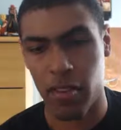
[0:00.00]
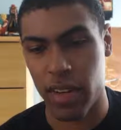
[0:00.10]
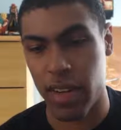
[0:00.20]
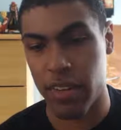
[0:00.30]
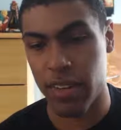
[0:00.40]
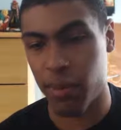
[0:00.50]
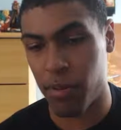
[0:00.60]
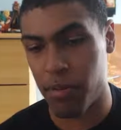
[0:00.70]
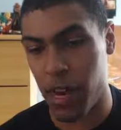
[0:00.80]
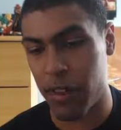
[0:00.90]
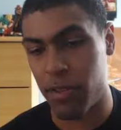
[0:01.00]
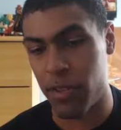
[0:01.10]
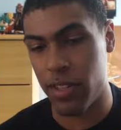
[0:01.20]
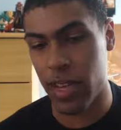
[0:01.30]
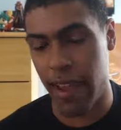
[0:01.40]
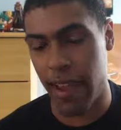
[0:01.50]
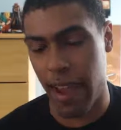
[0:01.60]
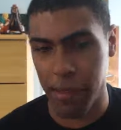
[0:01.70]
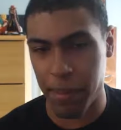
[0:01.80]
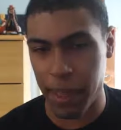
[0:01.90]
Shokugeki is the pride of Chutsuki
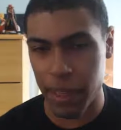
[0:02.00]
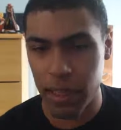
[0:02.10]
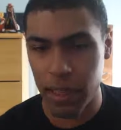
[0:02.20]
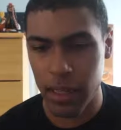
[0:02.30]
Academy.